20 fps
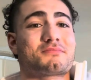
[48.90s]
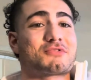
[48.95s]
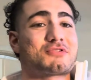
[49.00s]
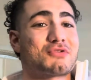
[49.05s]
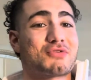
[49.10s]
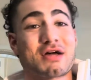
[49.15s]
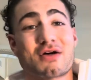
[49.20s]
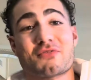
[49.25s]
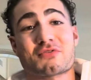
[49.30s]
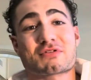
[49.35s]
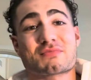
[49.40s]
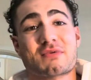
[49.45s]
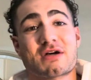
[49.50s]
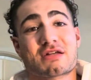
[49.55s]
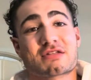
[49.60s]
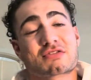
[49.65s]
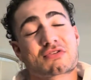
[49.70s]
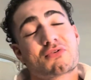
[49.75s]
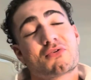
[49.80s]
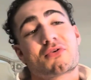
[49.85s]
So that was
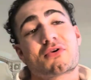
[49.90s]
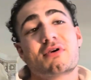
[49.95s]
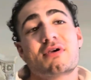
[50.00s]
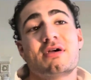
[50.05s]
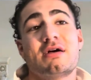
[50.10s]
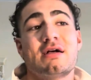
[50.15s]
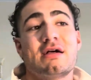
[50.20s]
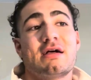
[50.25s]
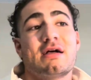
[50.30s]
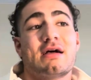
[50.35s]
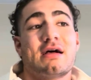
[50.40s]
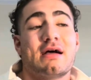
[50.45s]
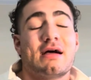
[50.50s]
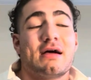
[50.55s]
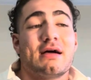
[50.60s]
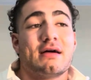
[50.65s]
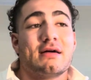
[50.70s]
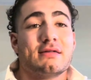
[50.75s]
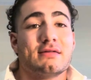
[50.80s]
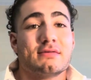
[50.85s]
my score
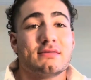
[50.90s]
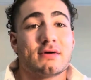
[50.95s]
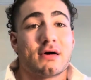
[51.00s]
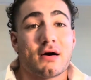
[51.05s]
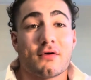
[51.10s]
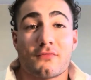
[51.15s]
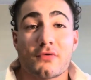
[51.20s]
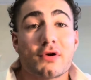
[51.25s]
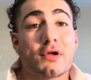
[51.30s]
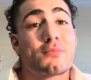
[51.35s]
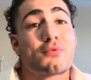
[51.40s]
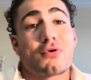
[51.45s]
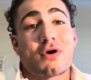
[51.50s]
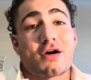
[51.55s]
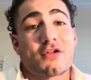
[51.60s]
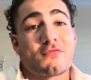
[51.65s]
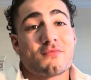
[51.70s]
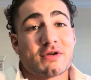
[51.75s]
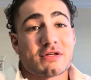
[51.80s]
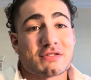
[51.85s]
and I'm very
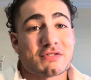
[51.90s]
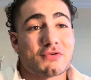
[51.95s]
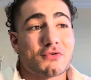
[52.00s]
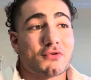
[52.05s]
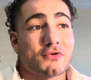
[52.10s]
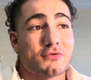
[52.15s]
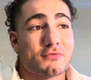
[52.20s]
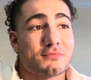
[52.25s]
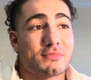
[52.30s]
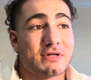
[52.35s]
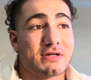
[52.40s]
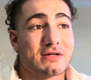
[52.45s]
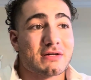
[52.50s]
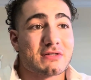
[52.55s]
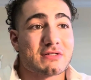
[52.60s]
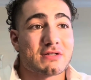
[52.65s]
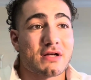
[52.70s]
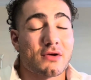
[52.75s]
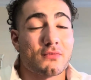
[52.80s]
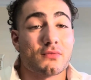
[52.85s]
proud of my score
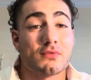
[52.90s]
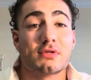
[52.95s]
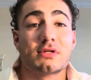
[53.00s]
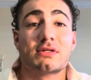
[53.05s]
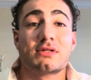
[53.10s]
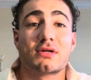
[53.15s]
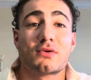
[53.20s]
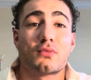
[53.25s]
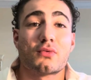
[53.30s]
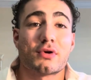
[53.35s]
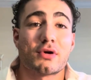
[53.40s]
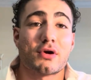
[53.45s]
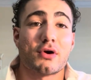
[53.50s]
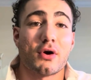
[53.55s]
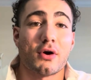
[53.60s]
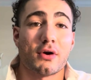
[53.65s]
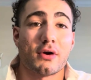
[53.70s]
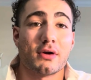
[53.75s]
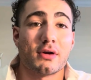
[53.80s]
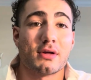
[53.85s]
because I really did work
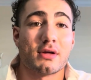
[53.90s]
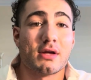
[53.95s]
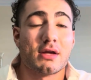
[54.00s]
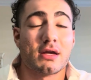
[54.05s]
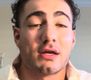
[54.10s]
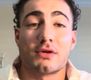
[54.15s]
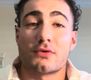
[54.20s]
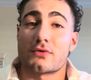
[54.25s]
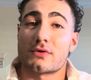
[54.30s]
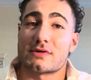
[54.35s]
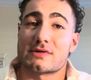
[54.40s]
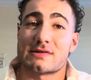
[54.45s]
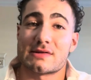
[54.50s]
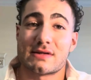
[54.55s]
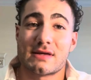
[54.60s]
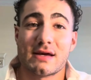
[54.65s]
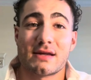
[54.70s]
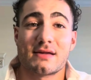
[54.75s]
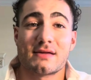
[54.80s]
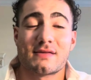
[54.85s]
hard in order to
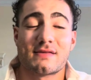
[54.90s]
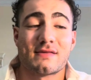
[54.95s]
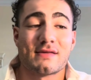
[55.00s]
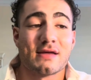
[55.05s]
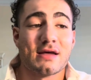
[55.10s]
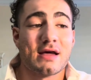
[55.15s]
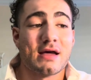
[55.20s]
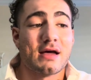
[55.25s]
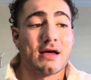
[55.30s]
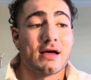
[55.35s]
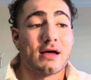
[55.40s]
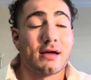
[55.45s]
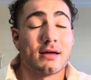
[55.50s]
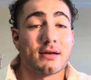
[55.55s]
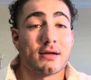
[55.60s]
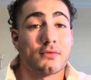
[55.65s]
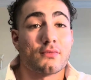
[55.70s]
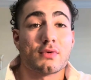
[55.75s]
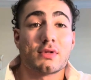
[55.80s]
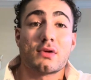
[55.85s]
get it
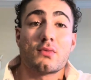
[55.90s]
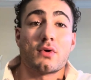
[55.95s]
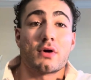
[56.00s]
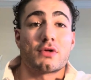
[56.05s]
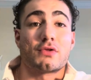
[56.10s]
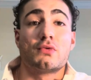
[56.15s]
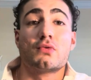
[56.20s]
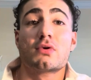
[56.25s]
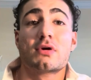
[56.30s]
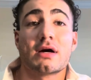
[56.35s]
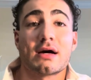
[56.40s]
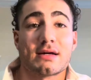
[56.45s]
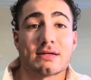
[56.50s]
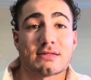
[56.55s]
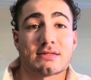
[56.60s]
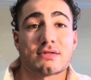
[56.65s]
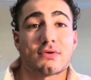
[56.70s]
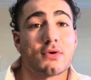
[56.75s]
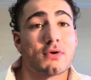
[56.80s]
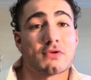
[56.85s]
and I really want you
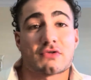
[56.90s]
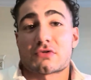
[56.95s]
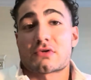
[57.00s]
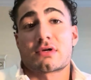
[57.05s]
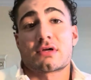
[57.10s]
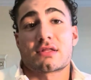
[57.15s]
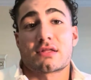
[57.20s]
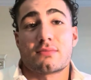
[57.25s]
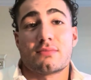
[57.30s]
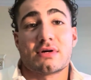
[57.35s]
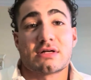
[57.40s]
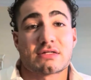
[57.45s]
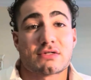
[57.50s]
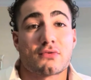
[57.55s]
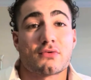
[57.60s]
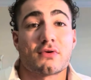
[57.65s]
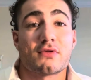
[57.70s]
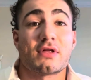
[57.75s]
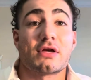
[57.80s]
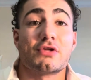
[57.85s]
guys to also get the best
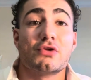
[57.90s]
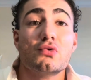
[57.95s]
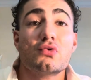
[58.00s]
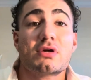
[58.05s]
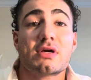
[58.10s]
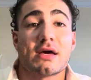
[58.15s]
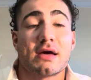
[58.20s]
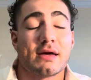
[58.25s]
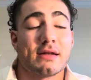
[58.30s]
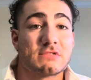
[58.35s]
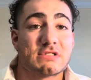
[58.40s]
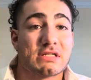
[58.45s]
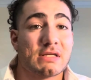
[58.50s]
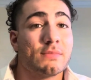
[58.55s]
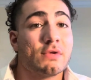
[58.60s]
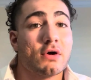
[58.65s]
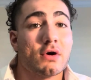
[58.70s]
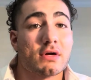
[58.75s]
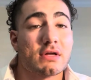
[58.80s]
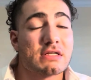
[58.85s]
score that you can. To
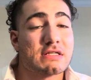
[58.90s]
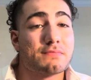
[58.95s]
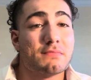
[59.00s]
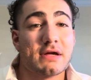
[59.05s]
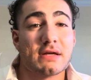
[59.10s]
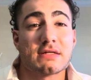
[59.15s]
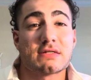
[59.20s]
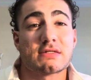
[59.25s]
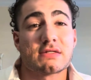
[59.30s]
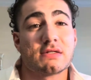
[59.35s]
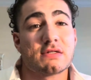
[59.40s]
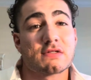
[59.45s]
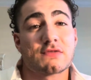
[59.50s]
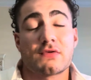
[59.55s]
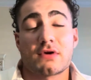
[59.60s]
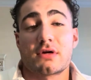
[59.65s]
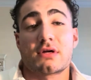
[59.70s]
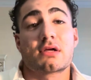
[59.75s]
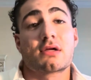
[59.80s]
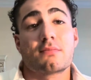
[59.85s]
be honest, medicine is
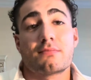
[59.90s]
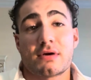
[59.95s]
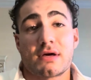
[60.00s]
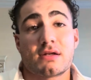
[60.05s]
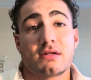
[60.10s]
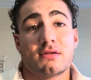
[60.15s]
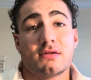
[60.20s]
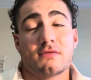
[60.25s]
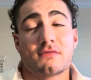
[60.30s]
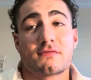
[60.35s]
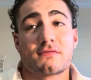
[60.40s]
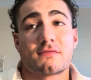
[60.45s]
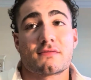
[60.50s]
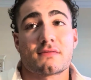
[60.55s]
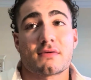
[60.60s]
very competitive.